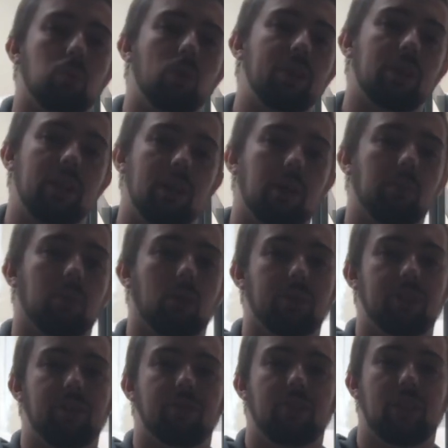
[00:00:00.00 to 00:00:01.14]
weekly
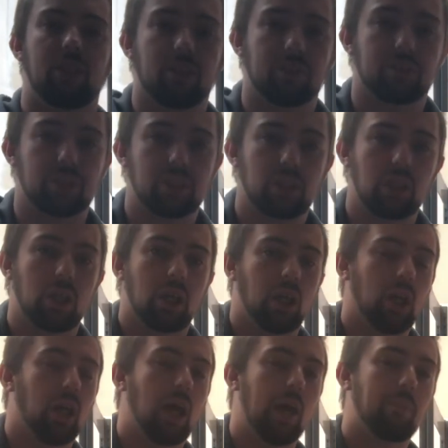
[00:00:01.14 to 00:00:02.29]
uploaded videos,
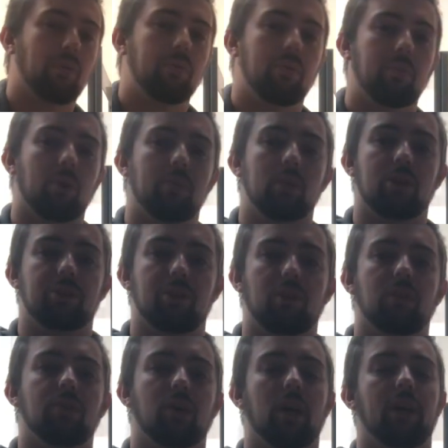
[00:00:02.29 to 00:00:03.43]
but the moment I do
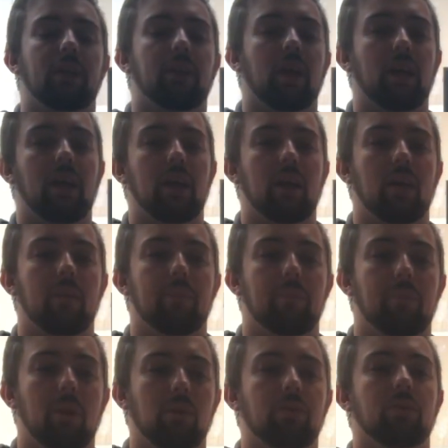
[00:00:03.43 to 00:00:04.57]
find a
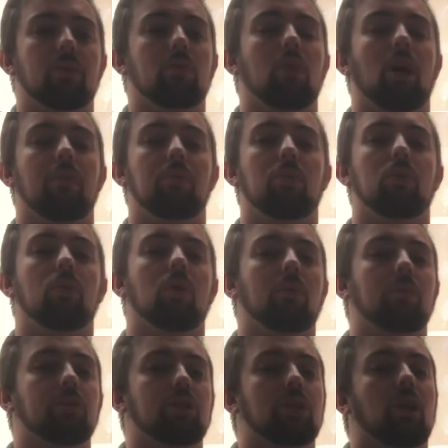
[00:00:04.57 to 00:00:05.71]
bundle, I will
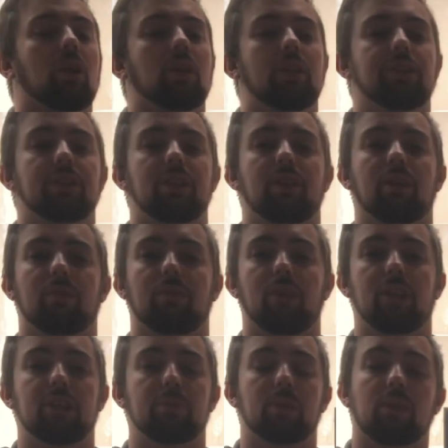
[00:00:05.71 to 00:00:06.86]
start listing it on
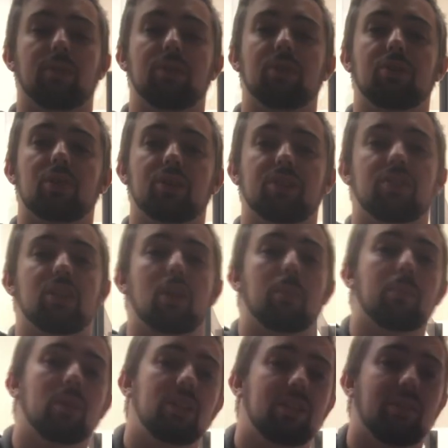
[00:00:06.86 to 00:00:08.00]
Facebook. If you enjoyed this video,
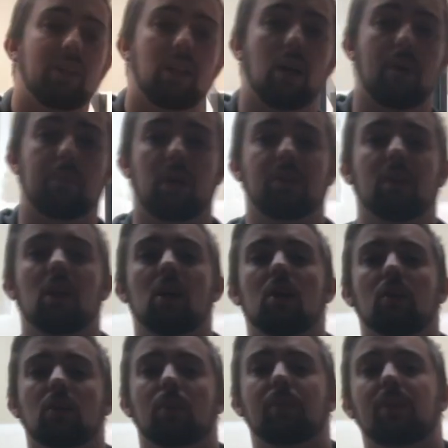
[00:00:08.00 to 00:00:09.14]
please hit that like button,
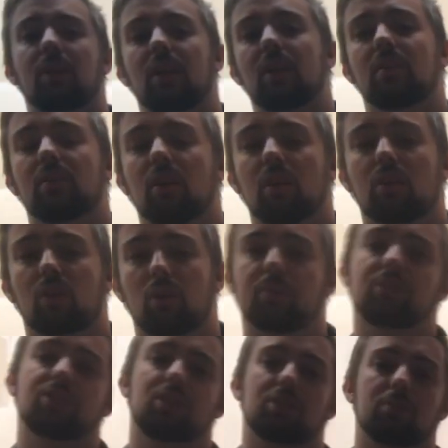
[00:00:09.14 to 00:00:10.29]
comment in the
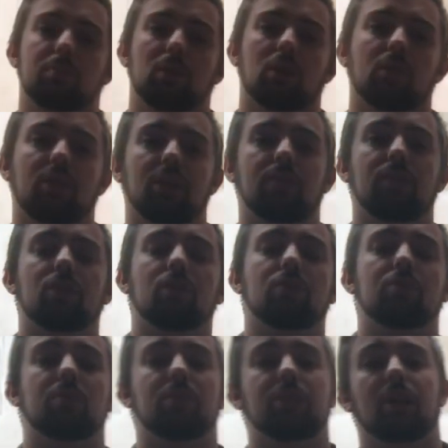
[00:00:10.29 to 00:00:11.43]
comment section below, and if you're new
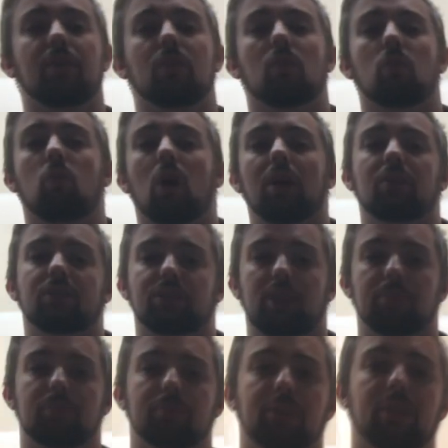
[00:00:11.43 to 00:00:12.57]
to the channel, why not sub
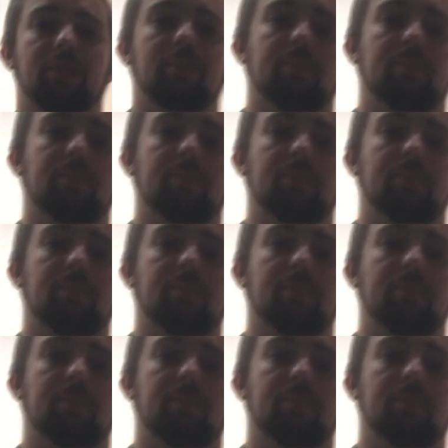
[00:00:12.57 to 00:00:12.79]
to me?